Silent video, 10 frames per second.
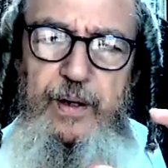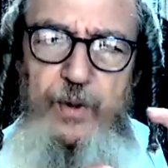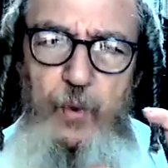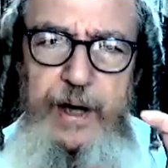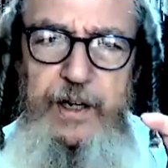
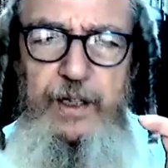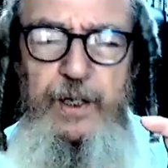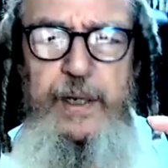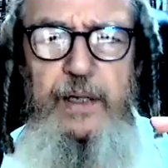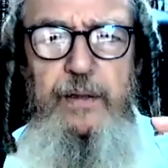The way to
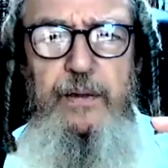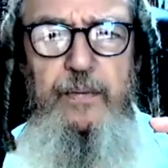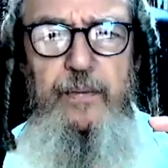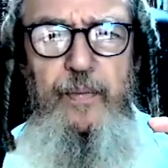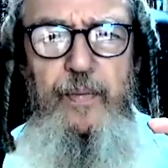do it
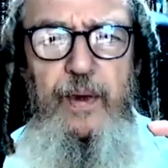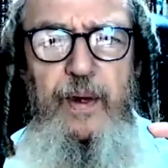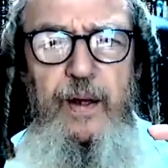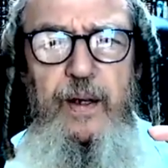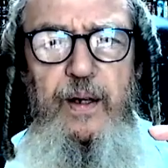
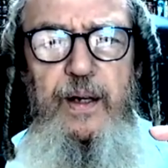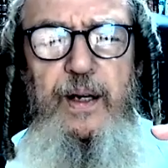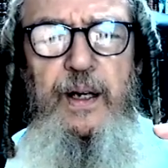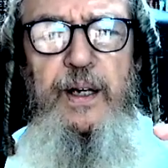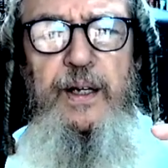
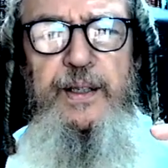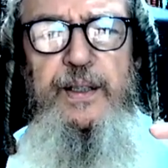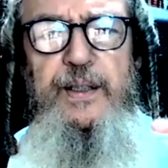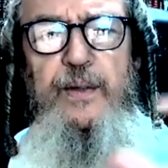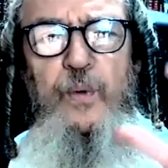
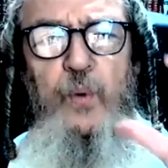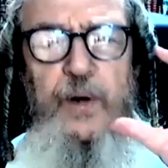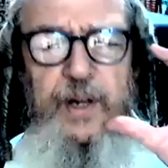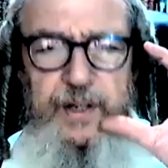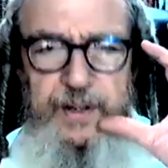is
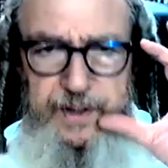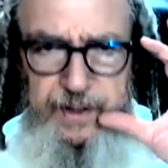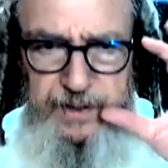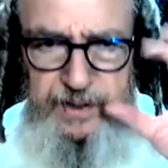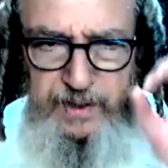
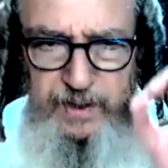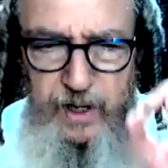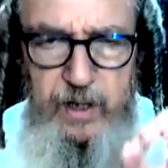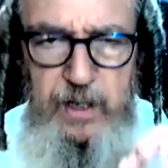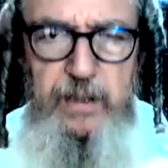with
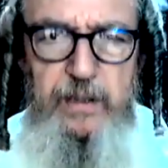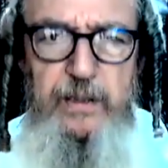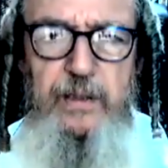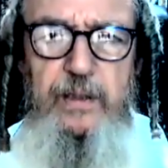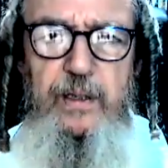tzedakah
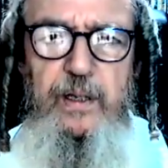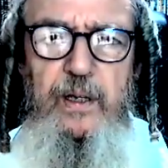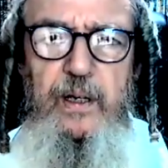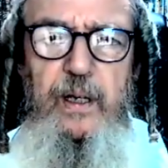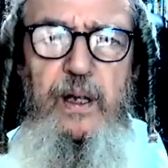
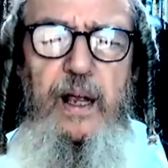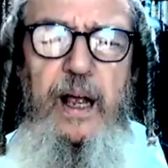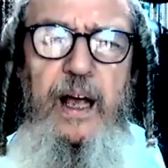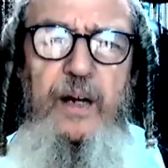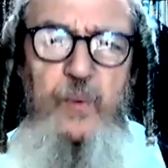
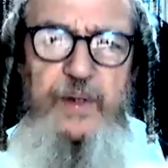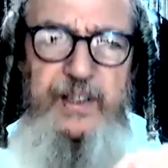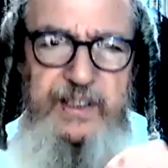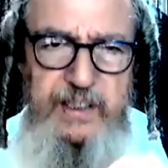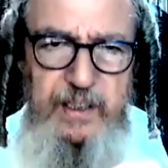and
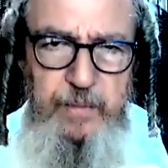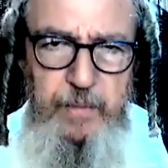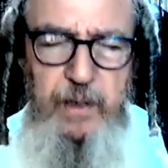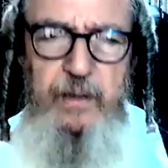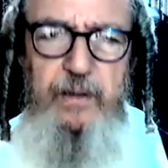with
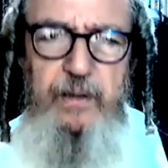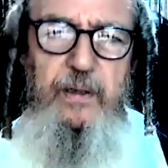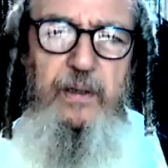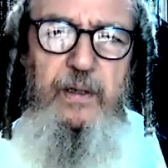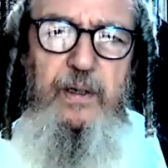simcha
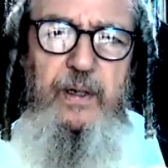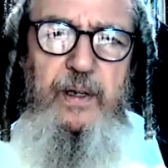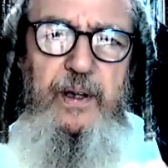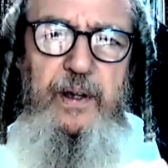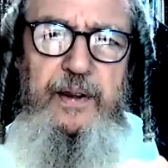
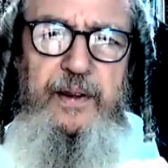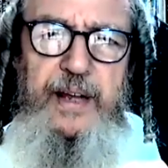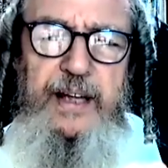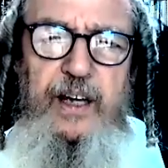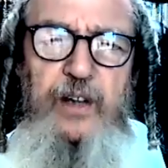
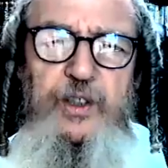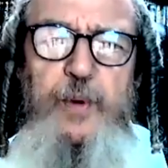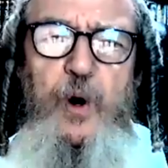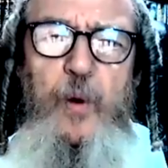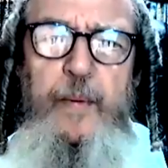that Akash
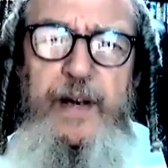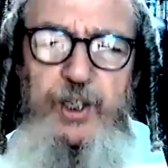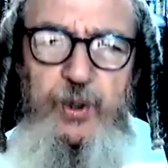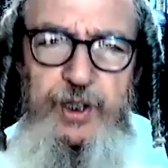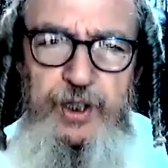Baruch Hu
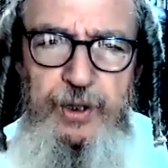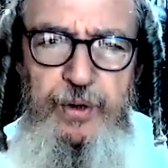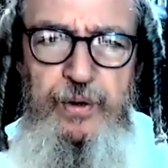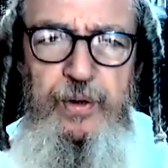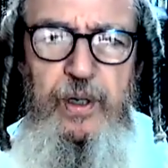made you a
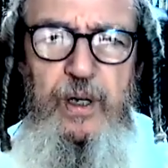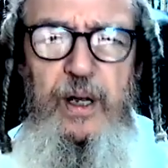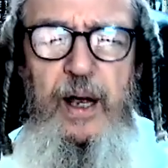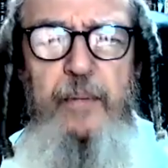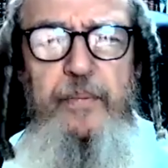Jew
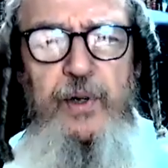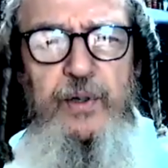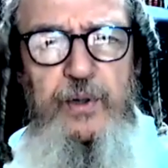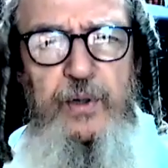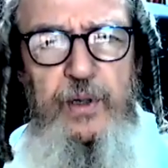and
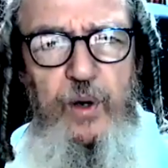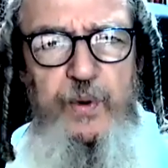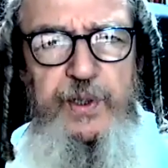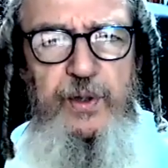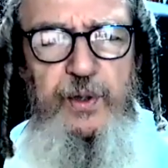brought you
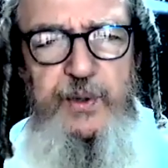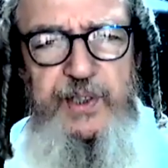closer to